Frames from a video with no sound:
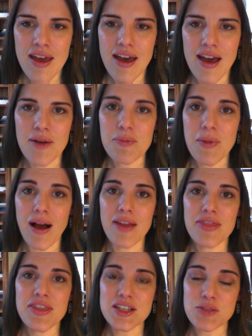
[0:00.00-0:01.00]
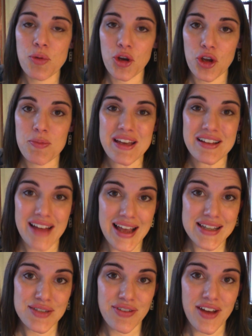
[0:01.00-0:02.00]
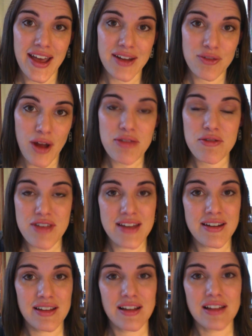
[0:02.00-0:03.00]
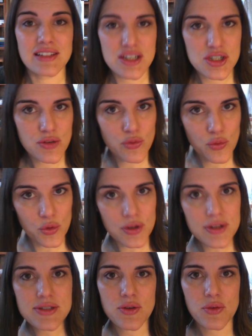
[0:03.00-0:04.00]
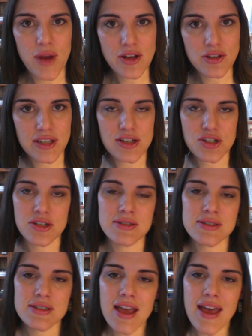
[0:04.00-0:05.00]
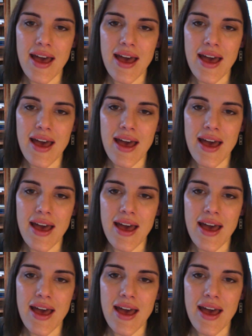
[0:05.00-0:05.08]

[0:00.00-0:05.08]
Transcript: Uh, this book could be classified, rather than a, a list of rules or regulations,